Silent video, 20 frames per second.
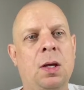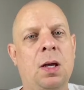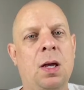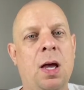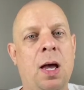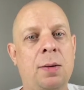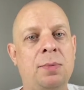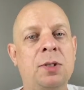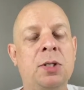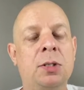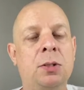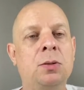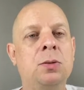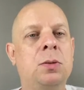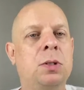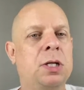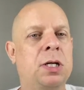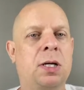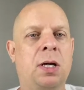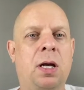
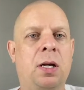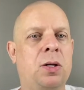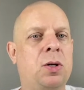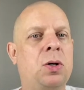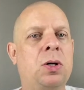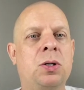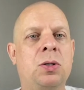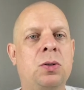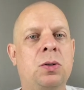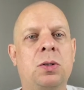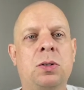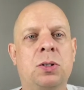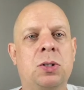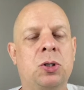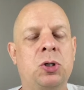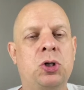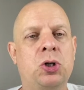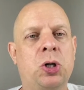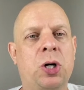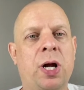Absolutely. Yeah, you can do this
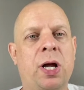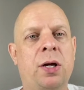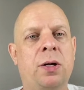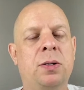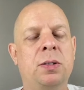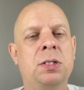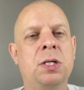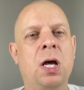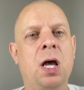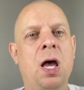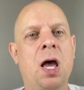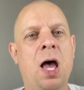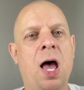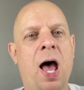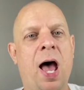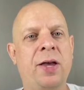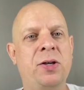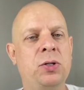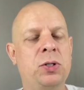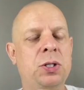on trails.
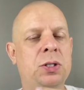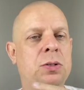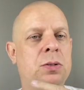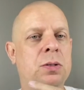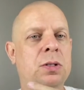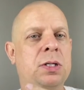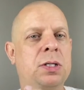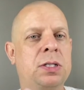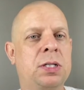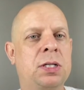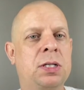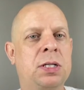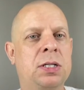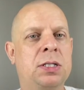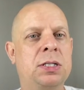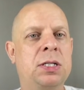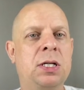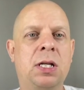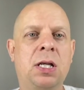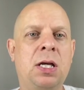I used to do this in the
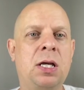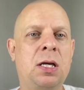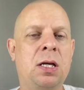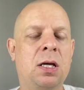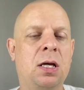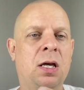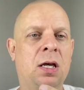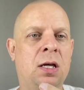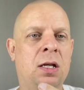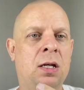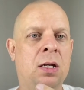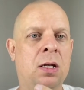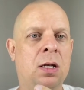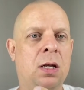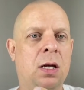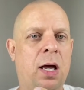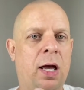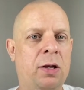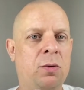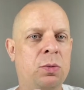city, and
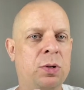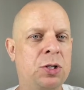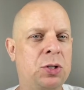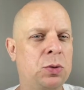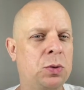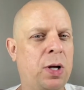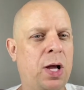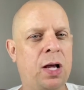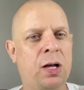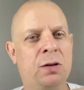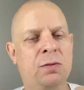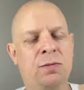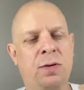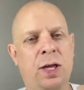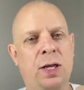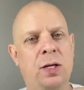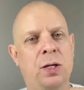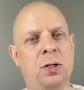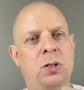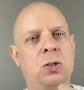I would do kind of
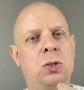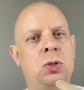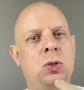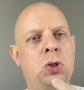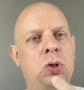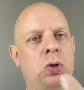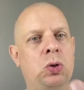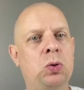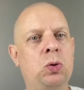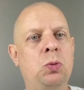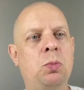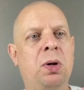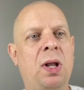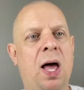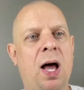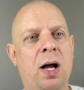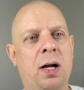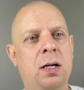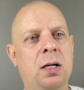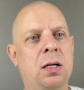like a
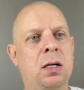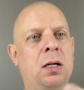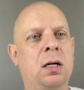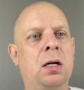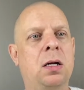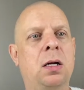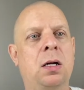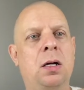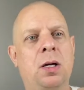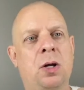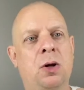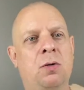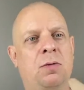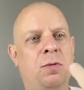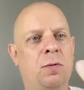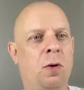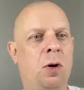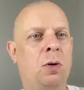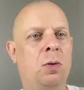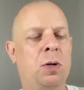2-block, you know,
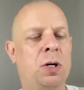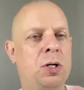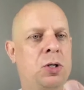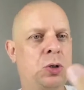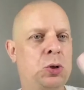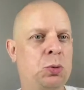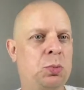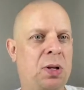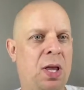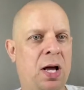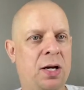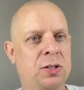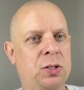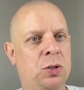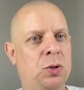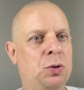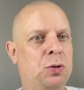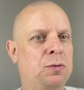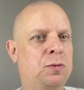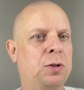forward, 2 blocks
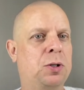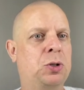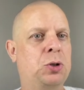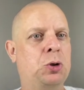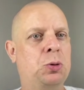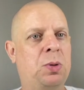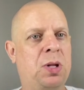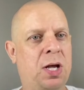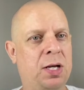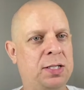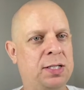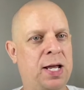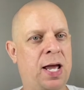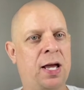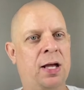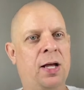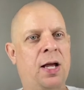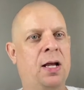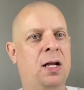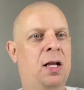over, 2 blocks
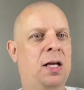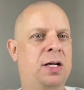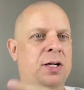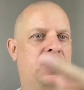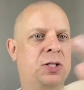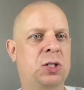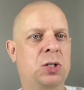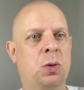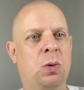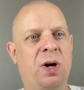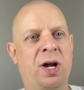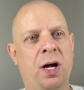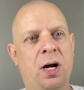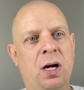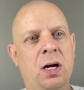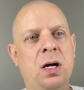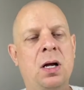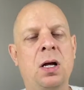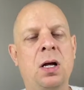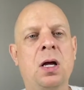down, kind of like a
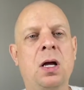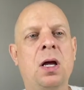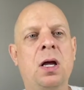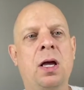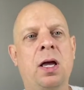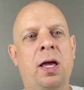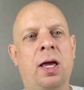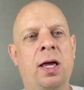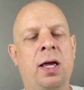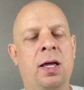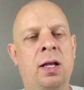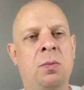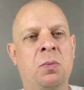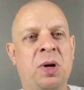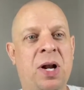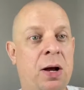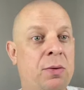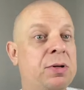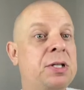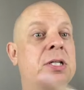square.
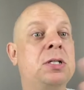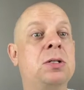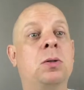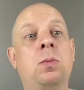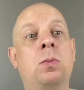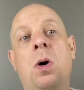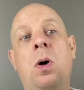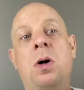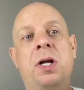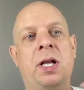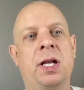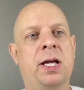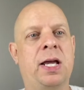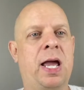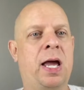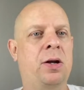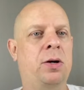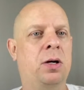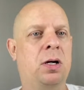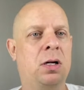But I would still walk in a
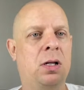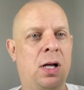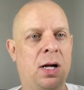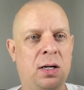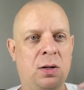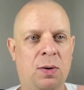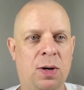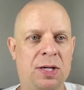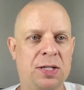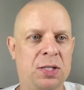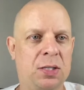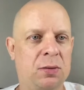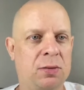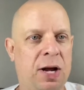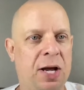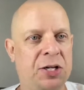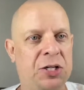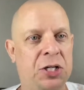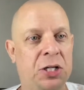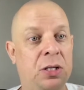counterclockwise
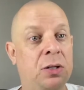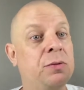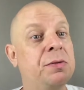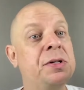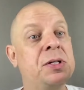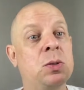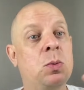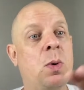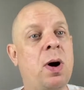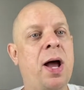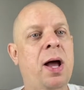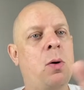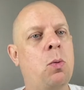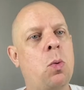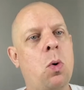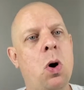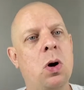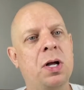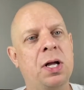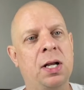direction. The reason why I
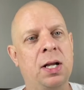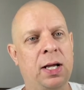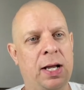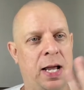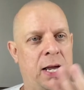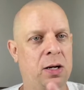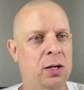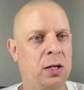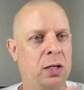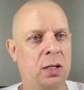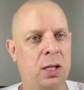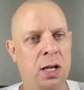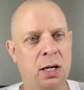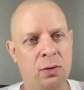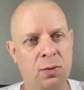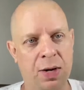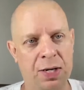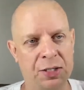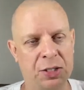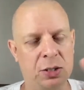walk in a
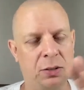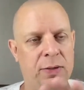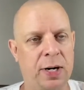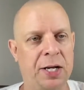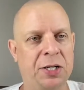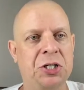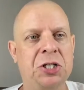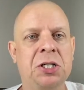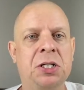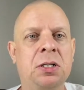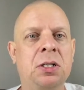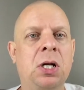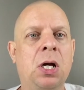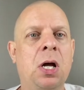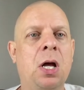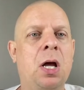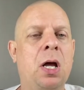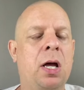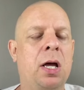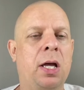counterclockwise direction
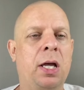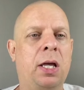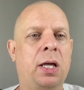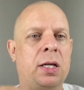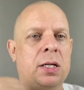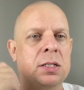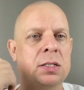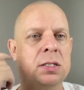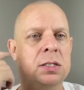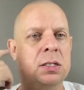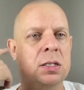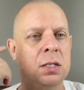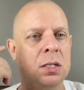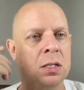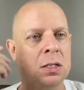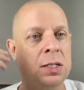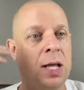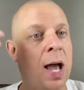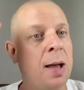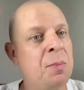is
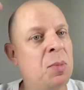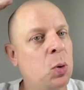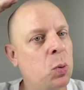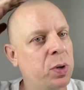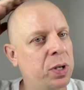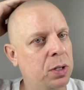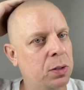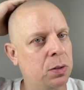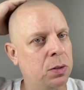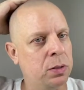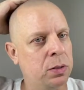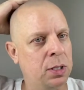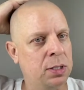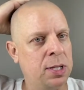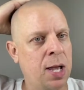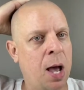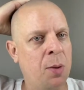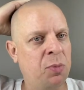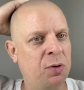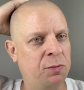the Dhamma wheel on the
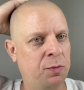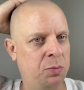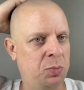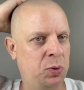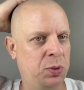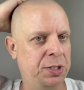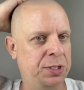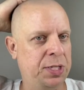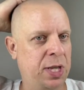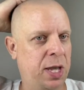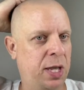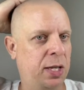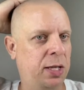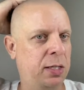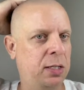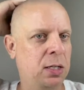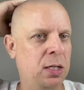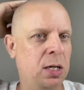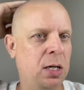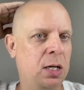top of a Buddha's
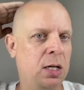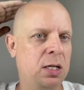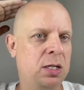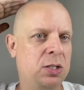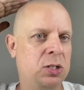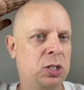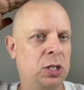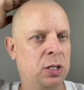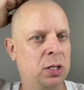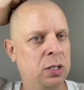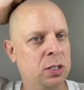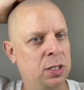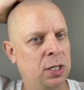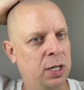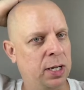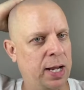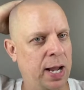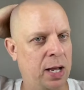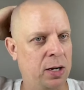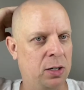head is turned in
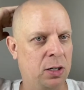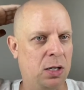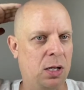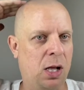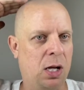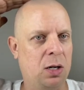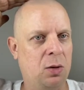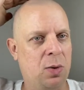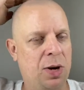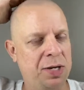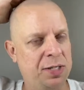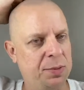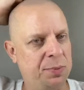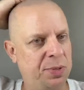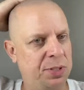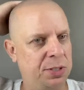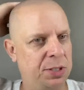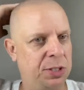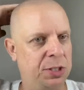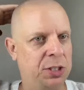a counterclockwise
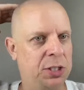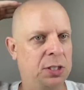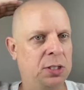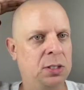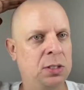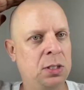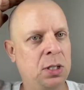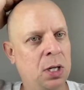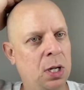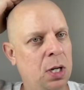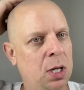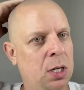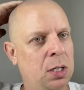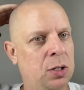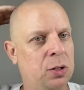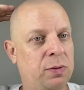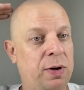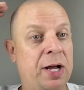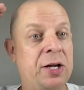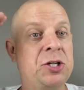position,
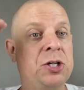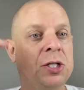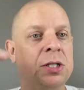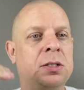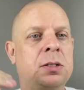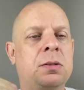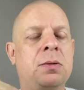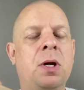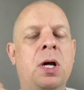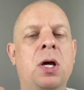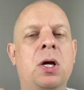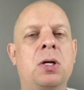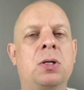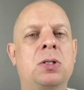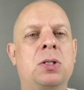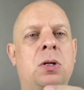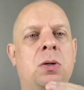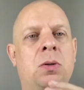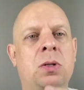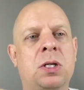direction.
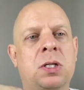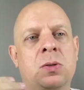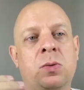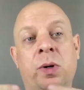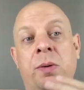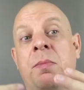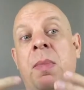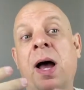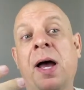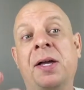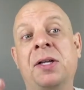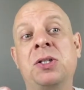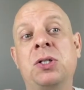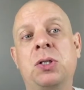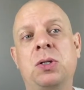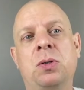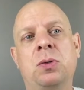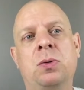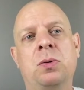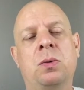So this reminds
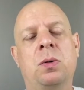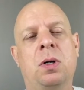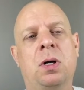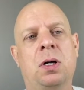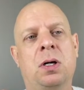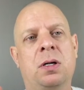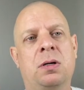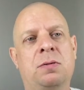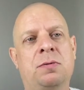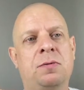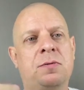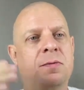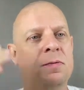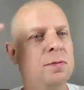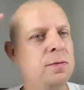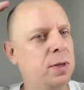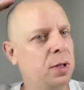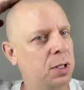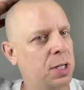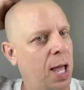you of
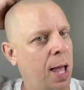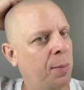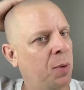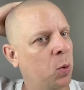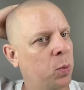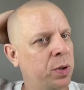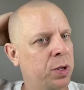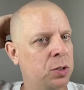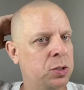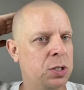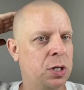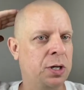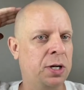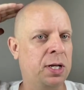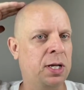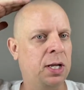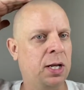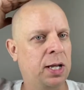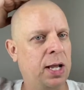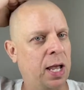the Dhamma wheel
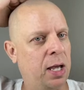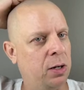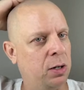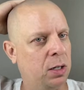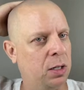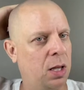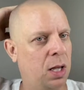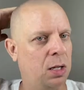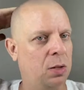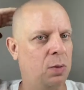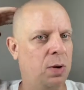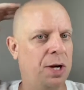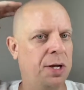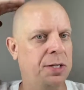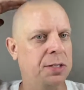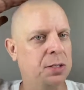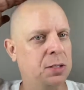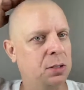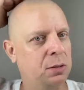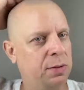turning in a
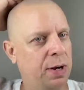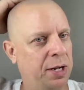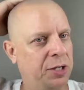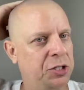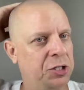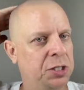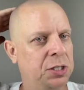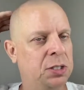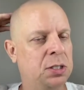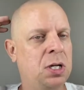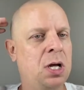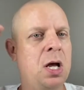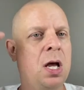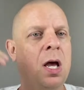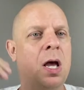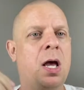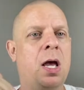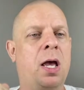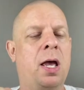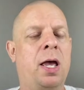counterclockwise direction.
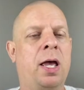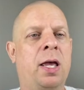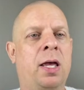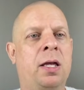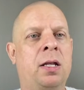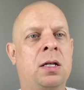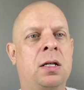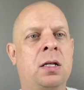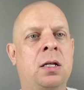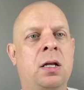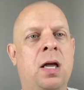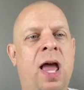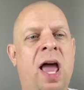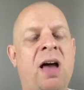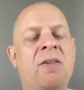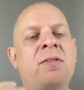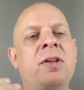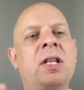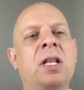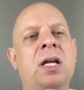And
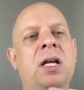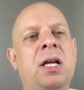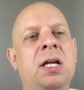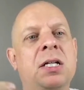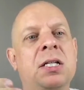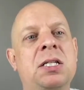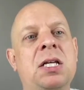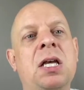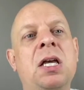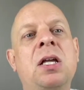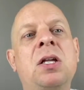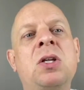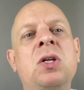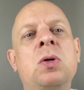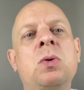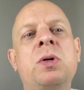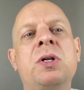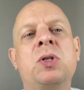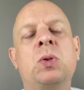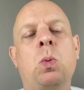having the
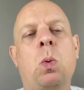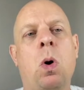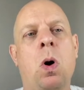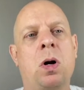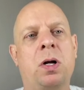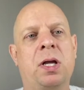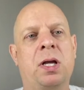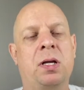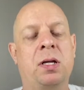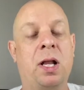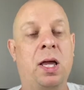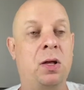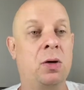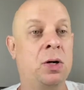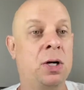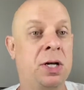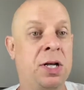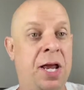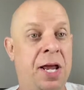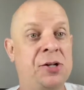continuous walking, like
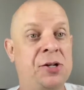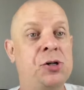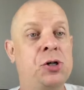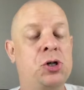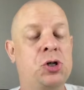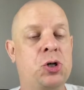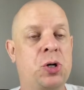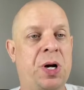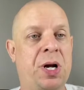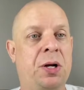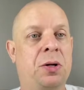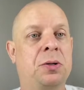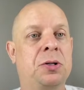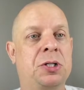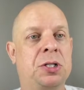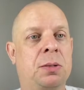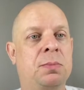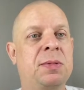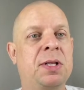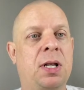on a nature trail or
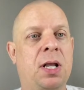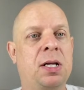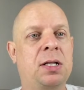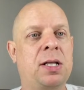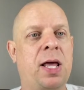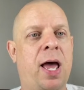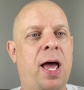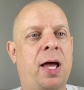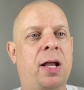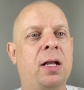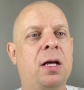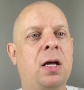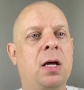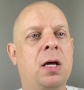something like that,